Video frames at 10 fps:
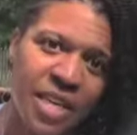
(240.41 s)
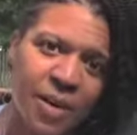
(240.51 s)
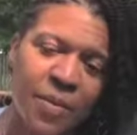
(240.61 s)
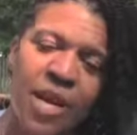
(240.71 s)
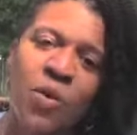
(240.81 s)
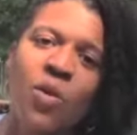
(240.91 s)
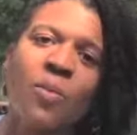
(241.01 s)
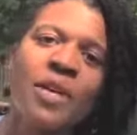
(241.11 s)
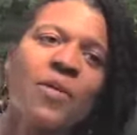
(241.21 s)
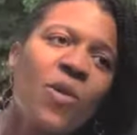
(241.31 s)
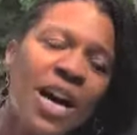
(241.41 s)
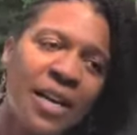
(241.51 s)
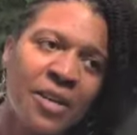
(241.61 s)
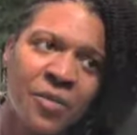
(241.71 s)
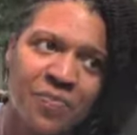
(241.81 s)
up. Well,
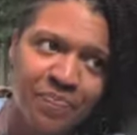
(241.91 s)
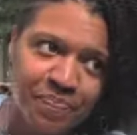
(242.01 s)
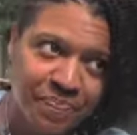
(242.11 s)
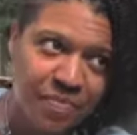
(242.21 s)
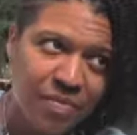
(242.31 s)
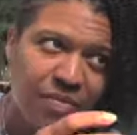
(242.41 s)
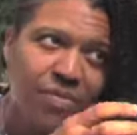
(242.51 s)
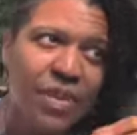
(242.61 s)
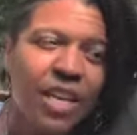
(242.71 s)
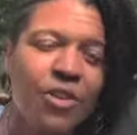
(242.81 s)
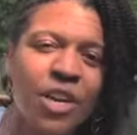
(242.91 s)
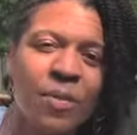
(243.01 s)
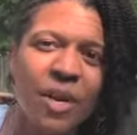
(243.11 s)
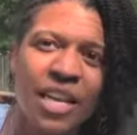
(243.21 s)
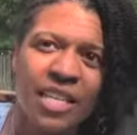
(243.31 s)
meanwhile,
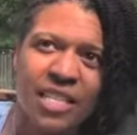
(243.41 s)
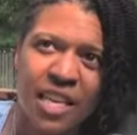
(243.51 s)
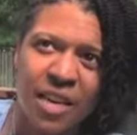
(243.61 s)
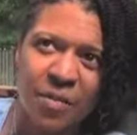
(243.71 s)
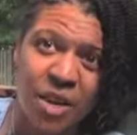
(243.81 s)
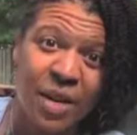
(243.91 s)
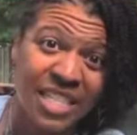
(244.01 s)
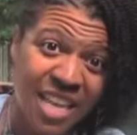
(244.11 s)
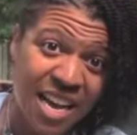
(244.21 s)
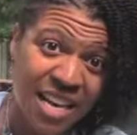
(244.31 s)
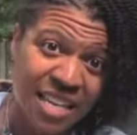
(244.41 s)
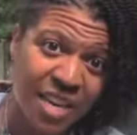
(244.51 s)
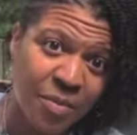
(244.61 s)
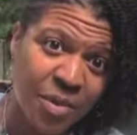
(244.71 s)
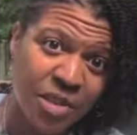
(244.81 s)
grandma's um, grandma's aunt,
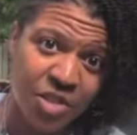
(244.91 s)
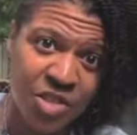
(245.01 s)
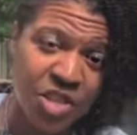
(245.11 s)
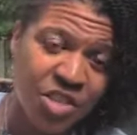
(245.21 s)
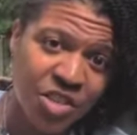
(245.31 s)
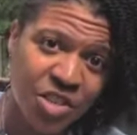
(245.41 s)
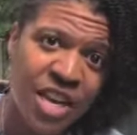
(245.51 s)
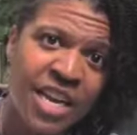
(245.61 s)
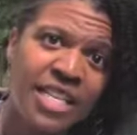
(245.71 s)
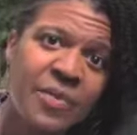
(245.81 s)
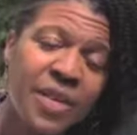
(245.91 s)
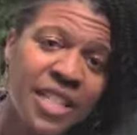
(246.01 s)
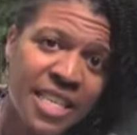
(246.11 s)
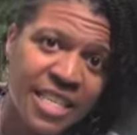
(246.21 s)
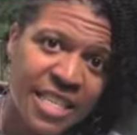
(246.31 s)
her mother's sister,
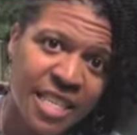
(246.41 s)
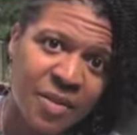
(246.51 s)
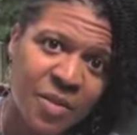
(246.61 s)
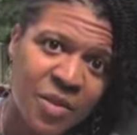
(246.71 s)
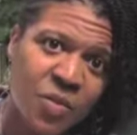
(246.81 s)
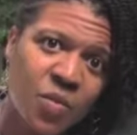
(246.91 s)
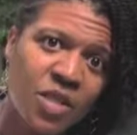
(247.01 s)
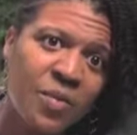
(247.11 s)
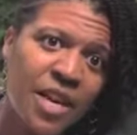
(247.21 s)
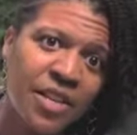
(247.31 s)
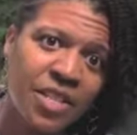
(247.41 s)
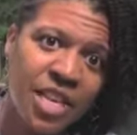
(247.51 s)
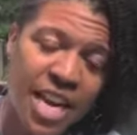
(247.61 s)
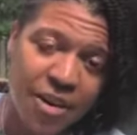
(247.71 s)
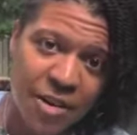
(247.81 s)
Smithy Sims, was married
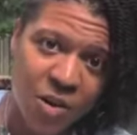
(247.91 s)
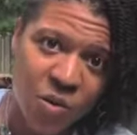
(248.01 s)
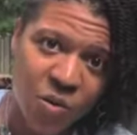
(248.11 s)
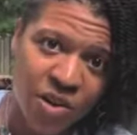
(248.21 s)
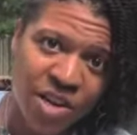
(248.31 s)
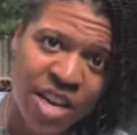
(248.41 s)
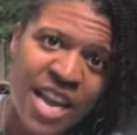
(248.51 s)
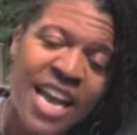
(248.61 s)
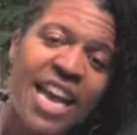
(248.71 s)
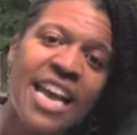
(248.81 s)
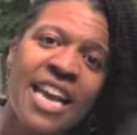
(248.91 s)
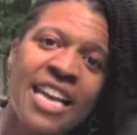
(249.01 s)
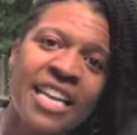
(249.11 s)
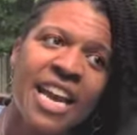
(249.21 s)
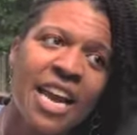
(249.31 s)
to Harry Horn,
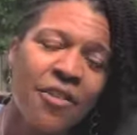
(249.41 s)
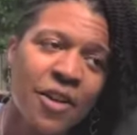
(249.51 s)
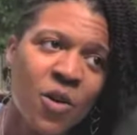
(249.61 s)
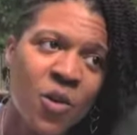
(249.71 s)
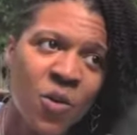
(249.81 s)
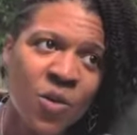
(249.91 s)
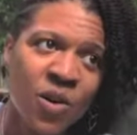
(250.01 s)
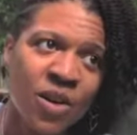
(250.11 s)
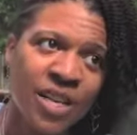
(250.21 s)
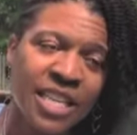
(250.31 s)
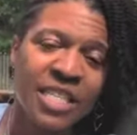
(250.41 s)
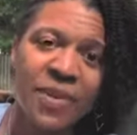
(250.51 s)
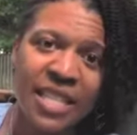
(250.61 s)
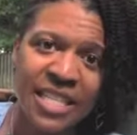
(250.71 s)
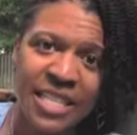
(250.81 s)
and Harry Horn and
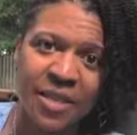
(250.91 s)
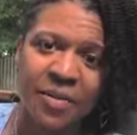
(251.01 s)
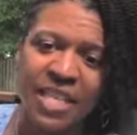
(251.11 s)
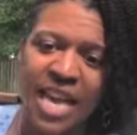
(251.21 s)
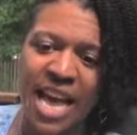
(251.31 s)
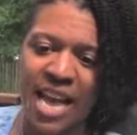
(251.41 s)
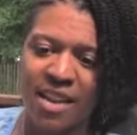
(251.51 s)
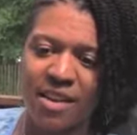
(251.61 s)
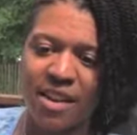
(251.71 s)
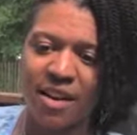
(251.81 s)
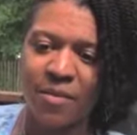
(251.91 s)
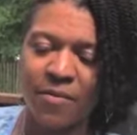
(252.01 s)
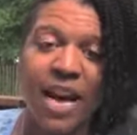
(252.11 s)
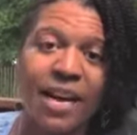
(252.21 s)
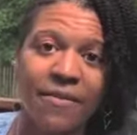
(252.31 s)
Smithy Sims had um,
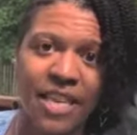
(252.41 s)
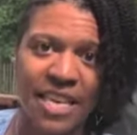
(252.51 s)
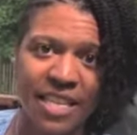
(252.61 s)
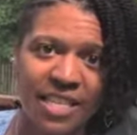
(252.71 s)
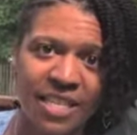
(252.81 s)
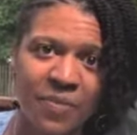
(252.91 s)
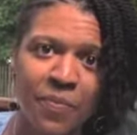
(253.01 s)
five kids.